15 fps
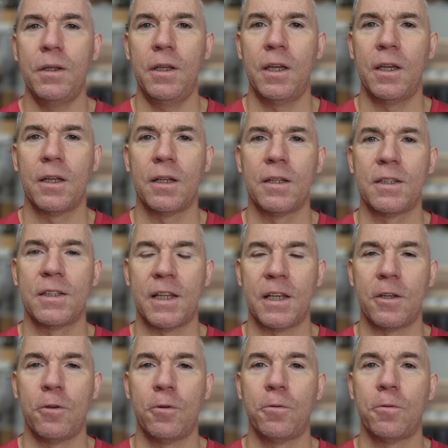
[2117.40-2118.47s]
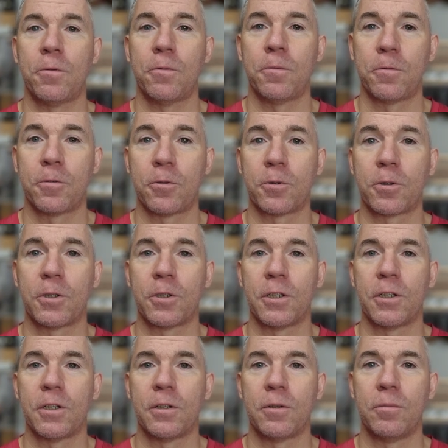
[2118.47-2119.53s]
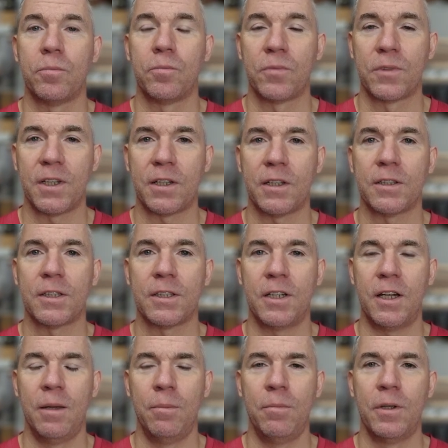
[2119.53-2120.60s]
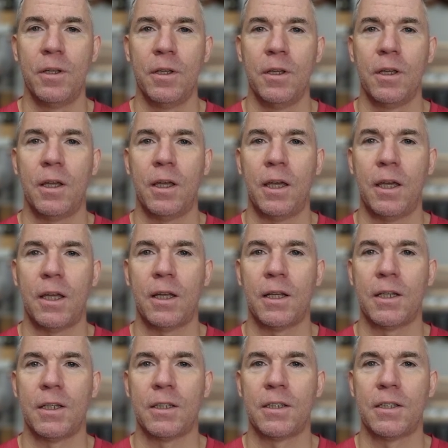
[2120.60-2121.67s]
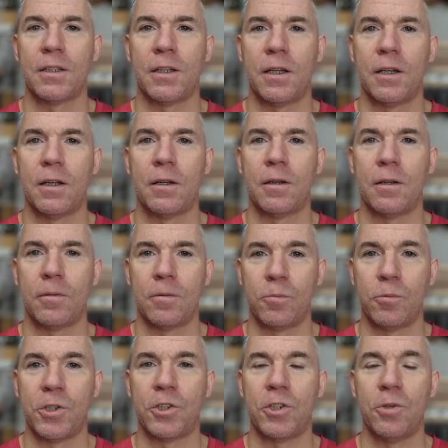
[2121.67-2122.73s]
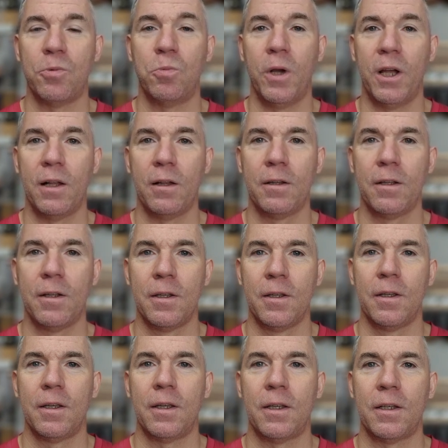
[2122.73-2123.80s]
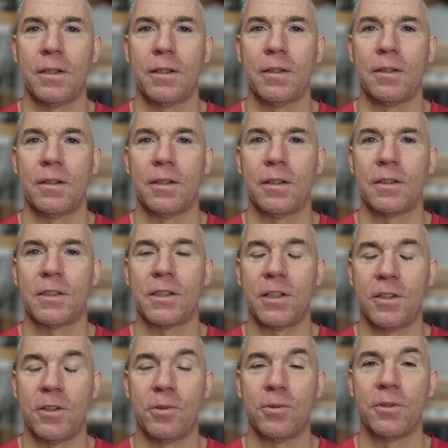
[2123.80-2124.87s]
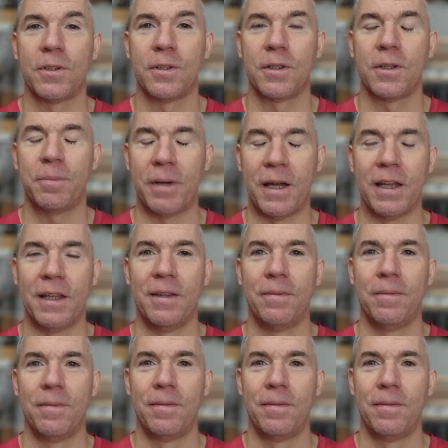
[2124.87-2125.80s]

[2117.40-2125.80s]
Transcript: And thank you for taking the time, and wish you well, and stay tuned. Goodbye.